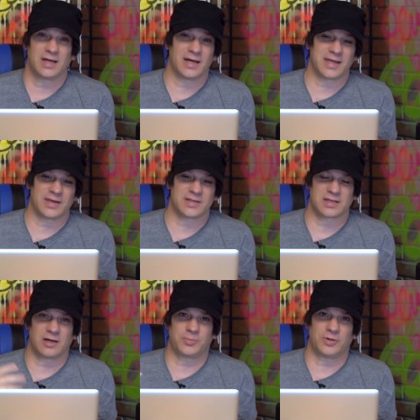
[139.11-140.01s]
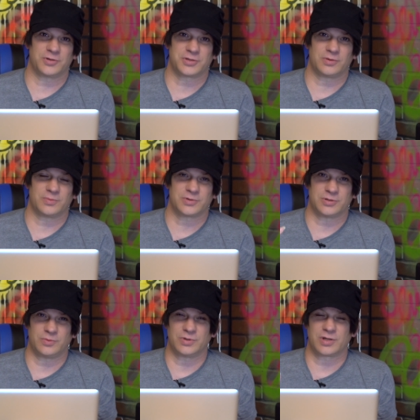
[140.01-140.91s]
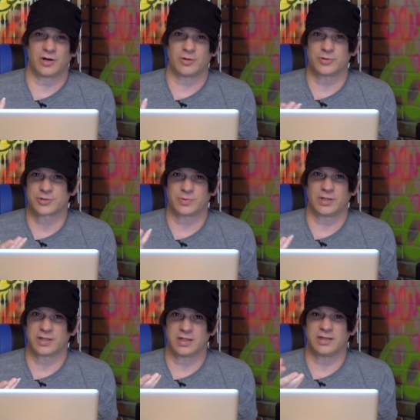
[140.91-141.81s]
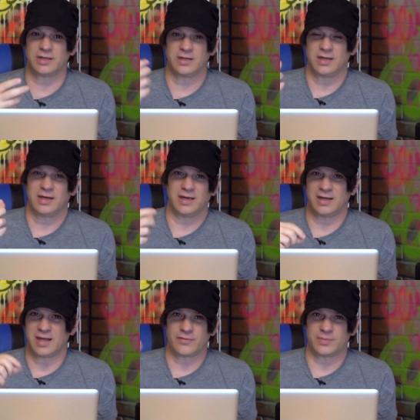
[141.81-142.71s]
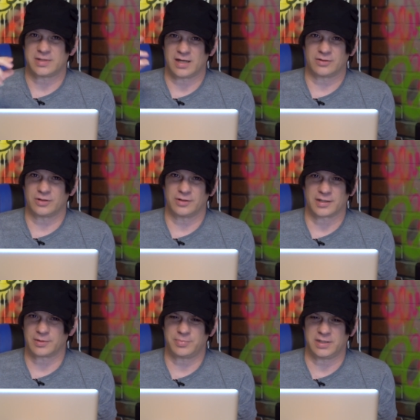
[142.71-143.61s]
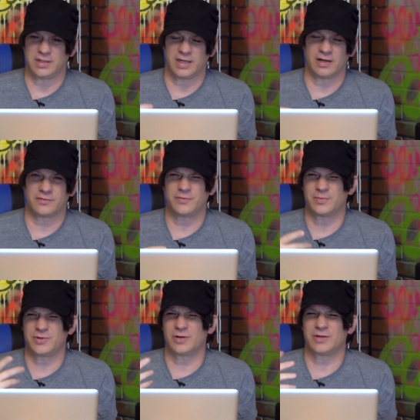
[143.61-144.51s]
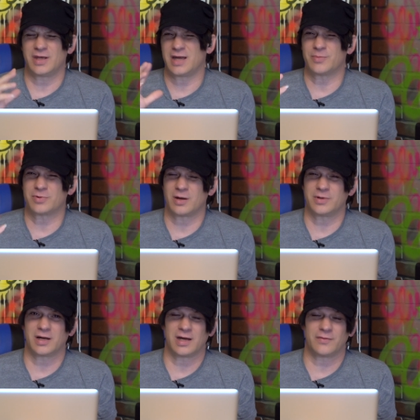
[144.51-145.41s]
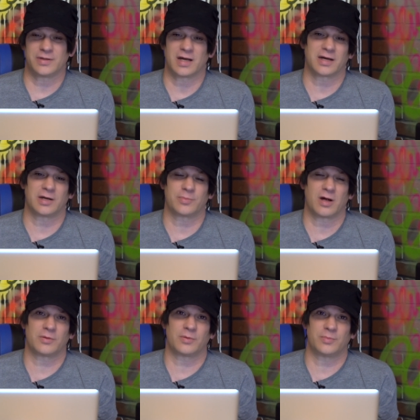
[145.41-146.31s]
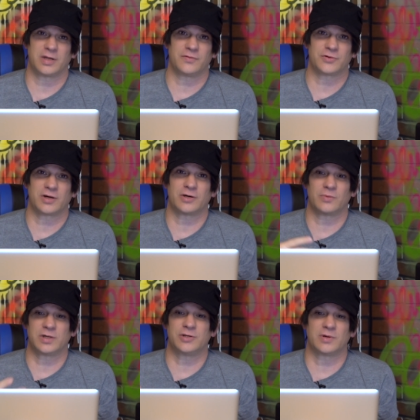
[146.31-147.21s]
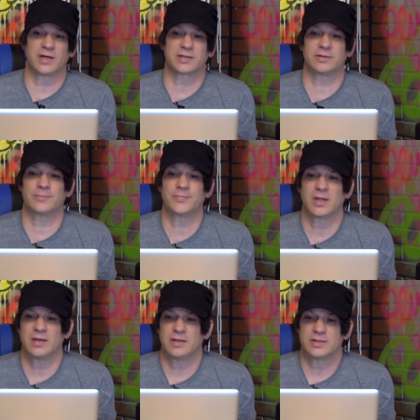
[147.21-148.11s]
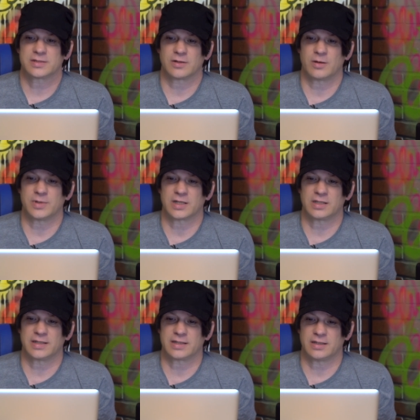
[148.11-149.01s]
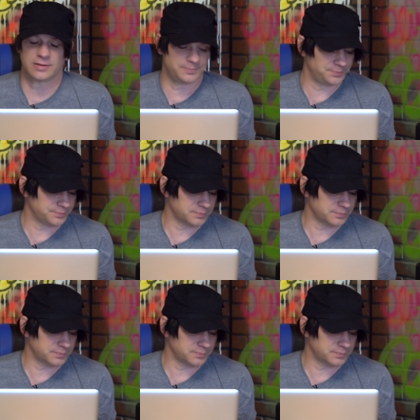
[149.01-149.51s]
I can't just upload to, to WooCommerce plugin and and have them download like a PDF. If you're doing that, you're probably not having that kind of problem. But if you're trying to redirect them, so I'm going to click on.